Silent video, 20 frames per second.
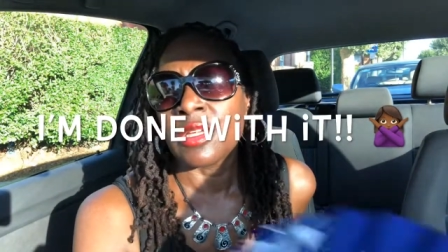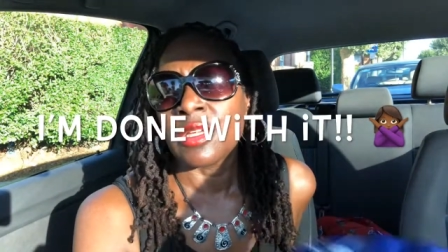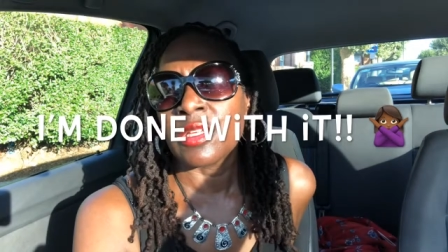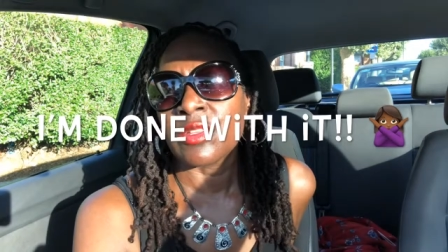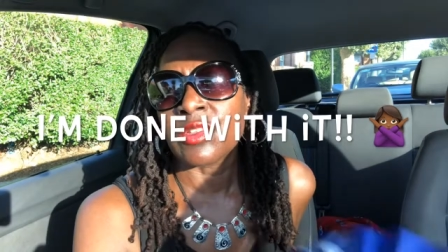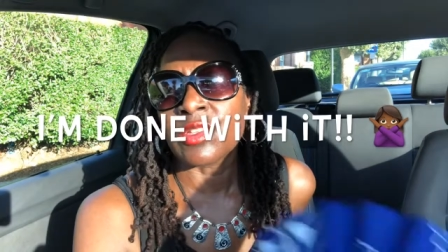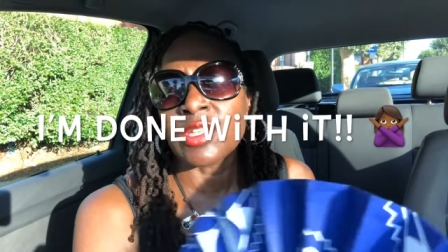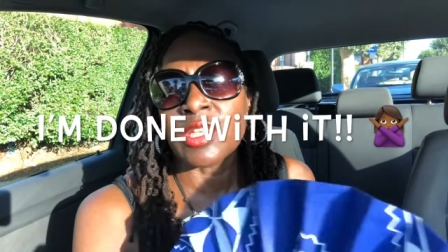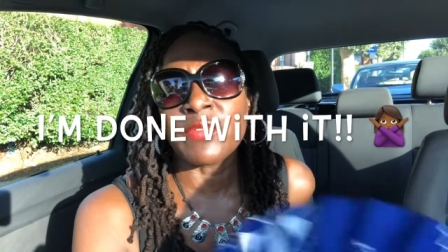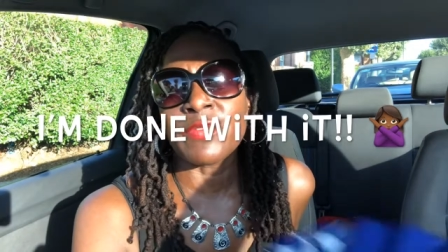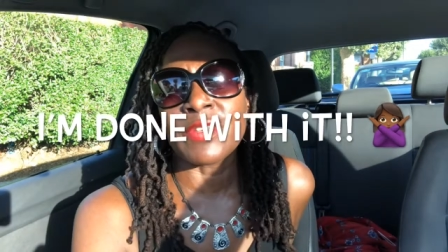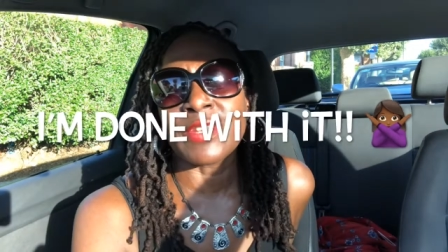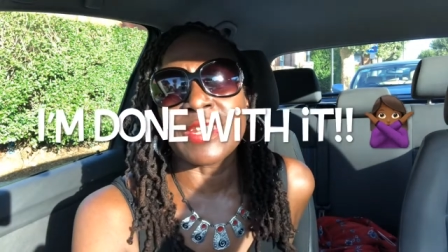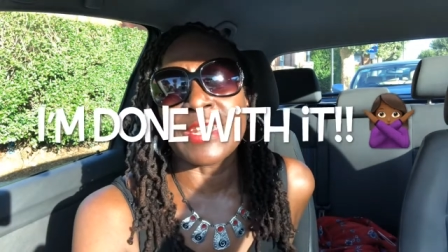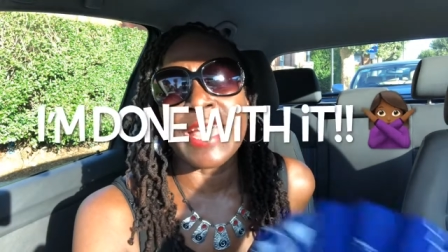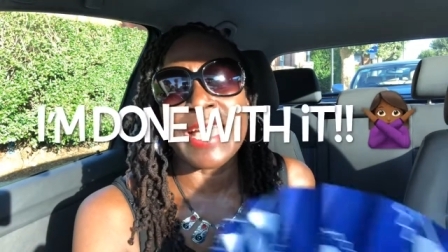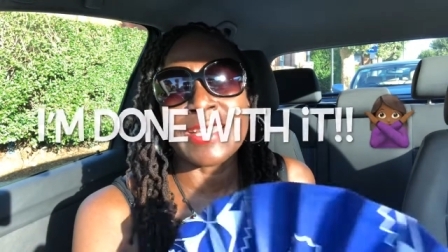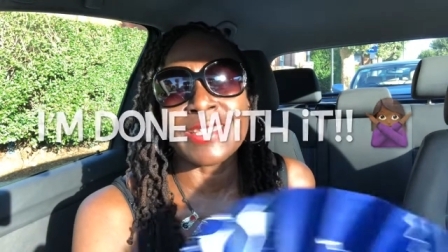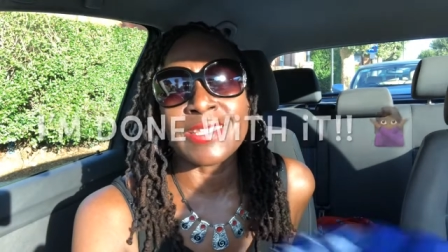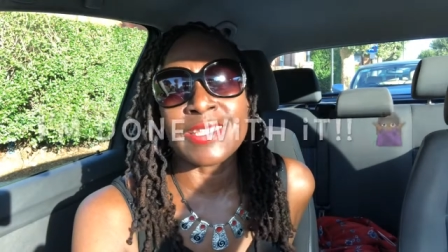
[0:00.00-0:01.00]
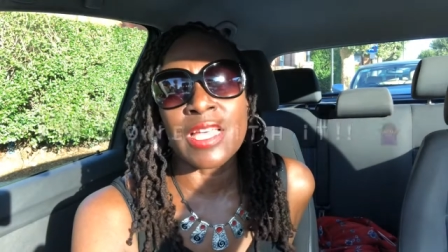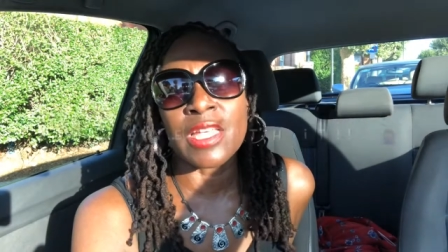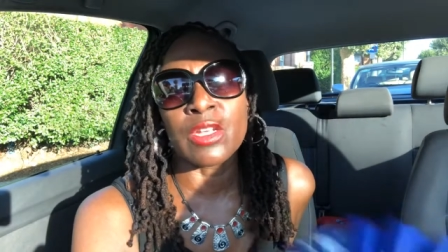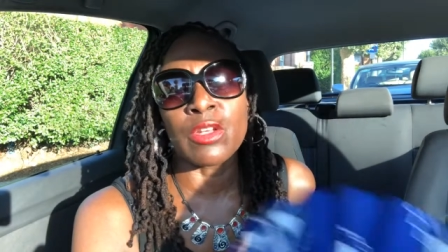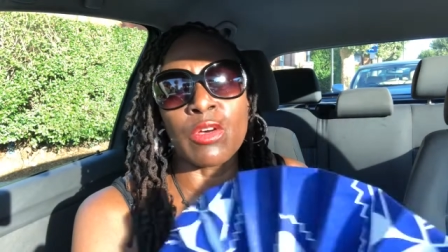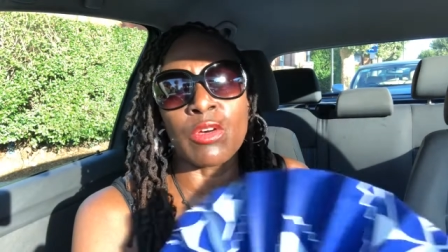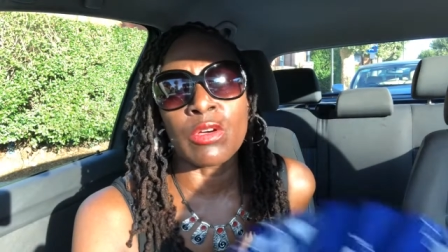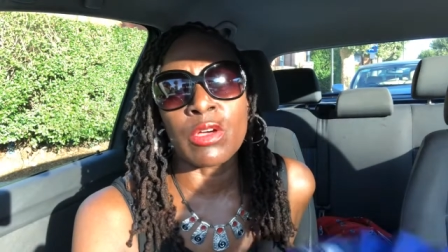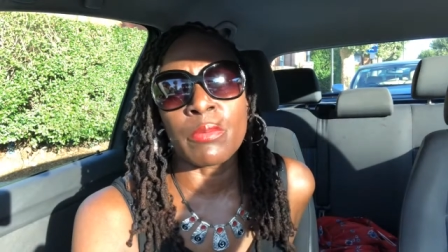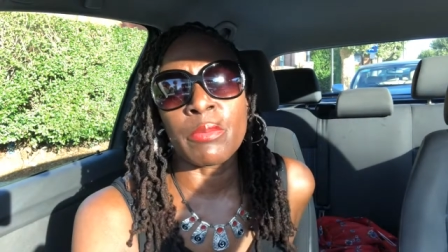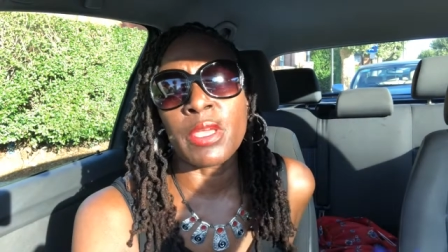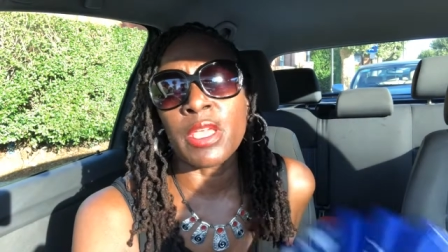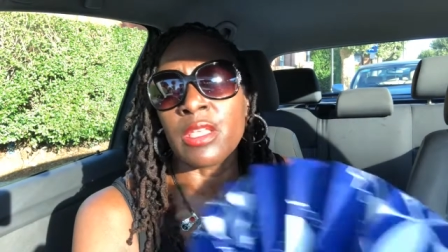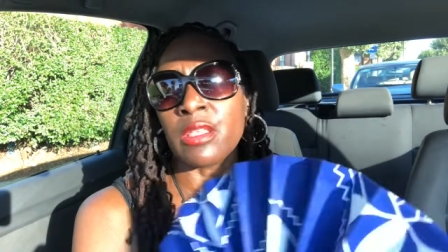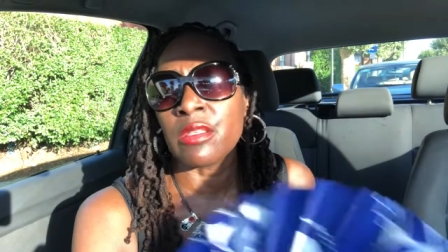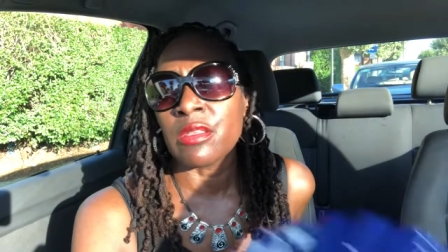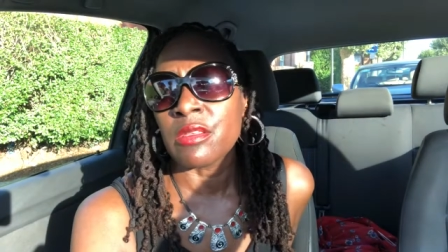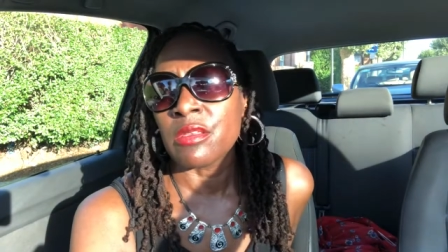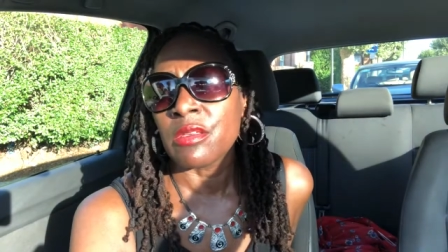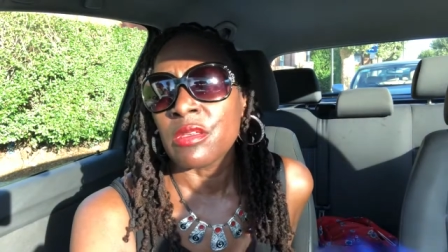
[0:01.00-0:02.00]
it doesn't even last that long. I
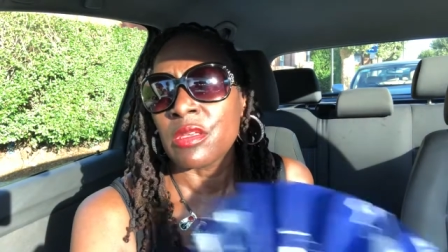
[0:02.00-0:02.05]
mean,